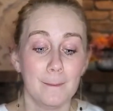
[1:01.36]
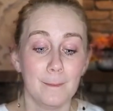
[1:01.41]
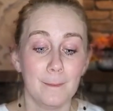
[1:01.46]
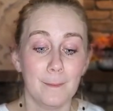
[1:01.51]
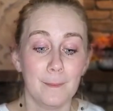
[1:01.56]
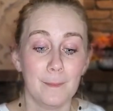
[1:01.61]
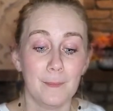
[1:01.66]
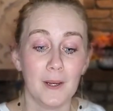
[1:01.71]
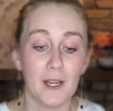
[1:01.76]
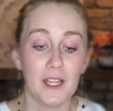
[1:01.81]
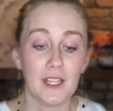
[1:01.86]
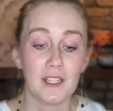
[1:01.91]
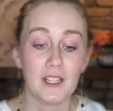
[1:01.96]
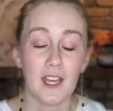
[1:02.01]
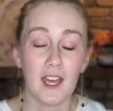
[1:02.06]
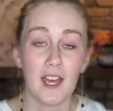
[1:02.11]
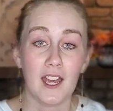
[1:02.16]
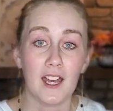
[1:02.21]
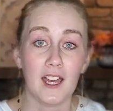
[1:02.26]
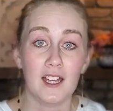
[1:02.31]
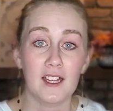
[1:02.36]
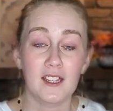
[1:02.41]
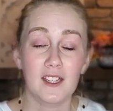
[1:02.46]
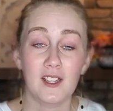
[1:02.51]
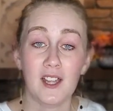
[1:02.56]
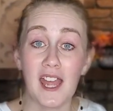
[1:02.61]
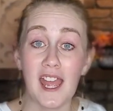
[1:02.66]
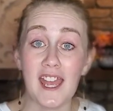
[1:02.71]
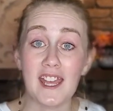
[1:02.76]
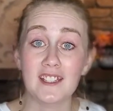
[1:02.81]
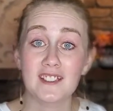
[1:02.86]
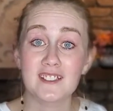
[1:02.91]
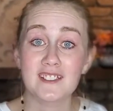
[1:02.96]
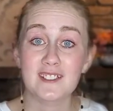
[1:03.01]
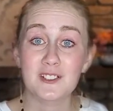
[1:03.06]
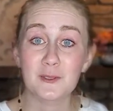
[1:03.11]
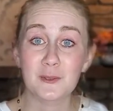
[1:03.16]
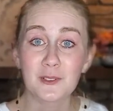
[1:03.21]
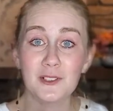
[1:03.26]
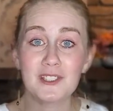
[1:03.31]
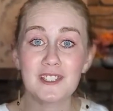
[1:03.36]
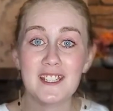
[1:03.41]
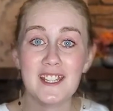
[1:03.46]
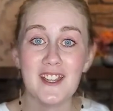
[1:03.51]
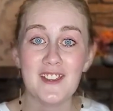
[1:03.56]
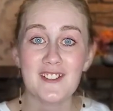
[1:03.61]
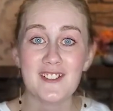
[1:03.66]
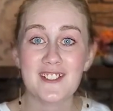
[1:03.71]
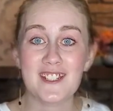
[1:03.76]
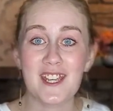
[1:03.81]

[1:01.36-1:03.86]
But at school the other day,